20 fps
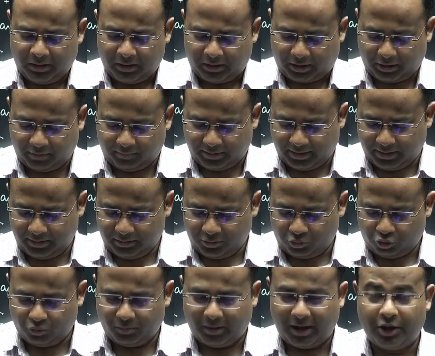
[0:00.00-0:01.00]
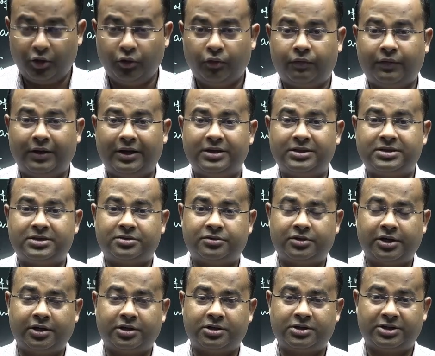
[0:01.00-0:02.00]
when Humayun fell
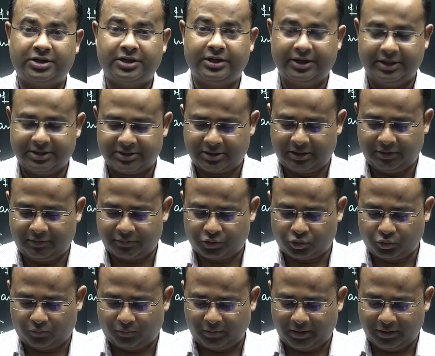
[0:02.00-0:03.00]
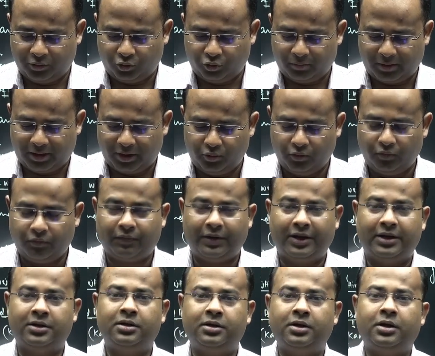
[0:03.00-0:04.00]
sick seriously, so when Humayun
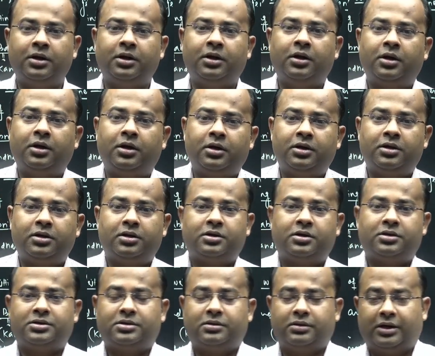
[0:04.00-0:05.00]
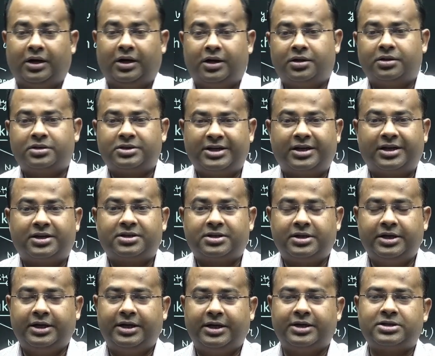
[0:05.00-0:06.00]
fell sick
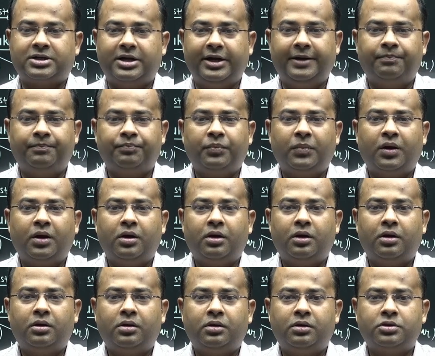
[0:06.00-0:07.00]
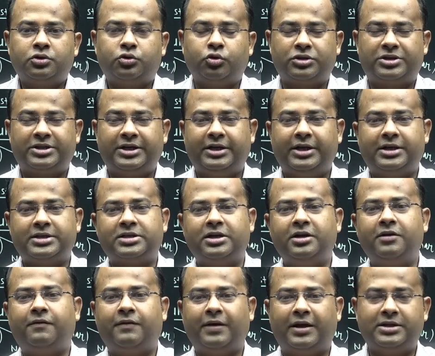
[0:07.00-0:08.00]
seriously, so
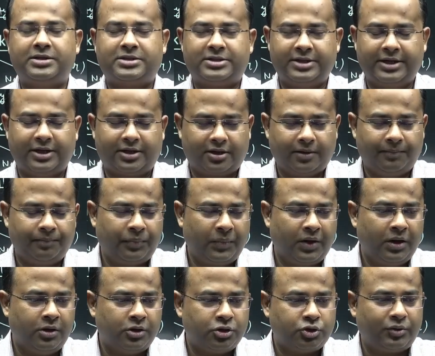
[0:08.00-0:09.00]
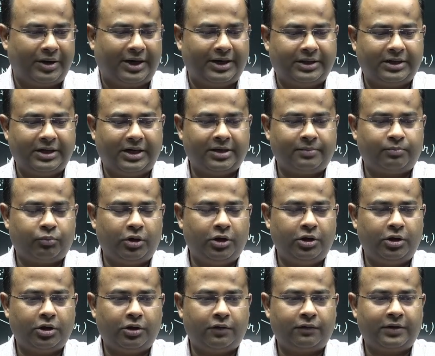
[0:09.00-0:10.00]
seriously fell sick. So at that
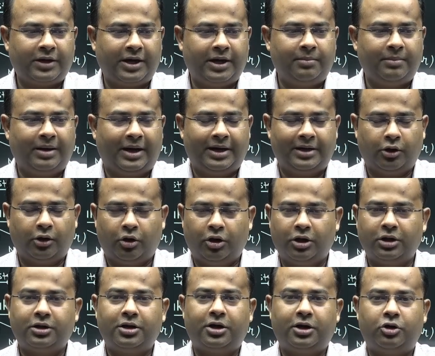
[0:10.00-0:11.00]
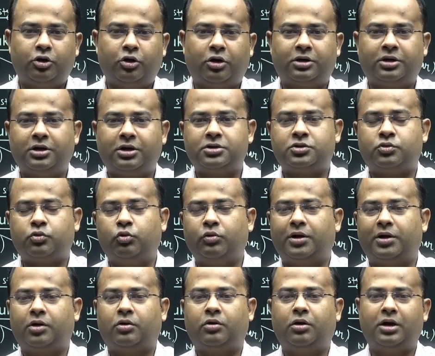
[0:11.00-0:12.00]
point of time, and all the doctors who
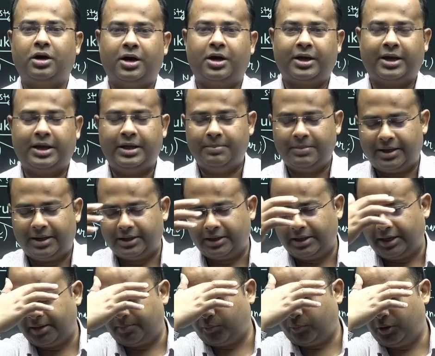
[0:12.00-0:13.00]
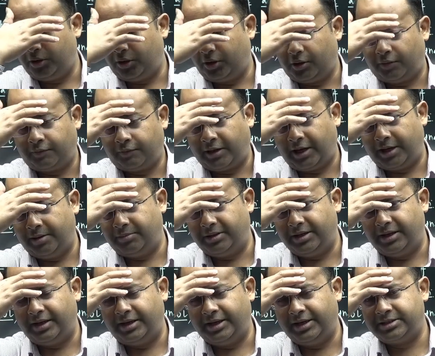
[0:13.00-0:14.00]
were called Hakim at that point of time,
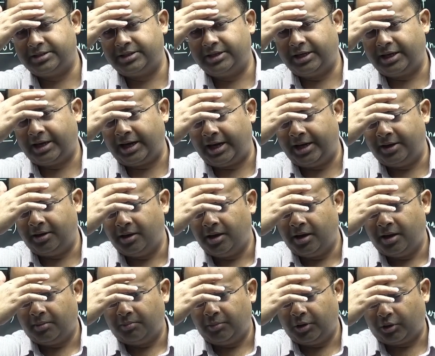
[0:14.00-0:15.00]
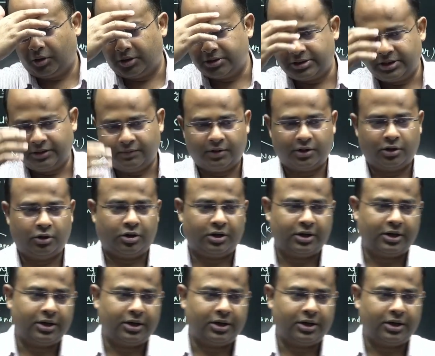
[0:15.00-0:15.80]
they raised their hand because they were not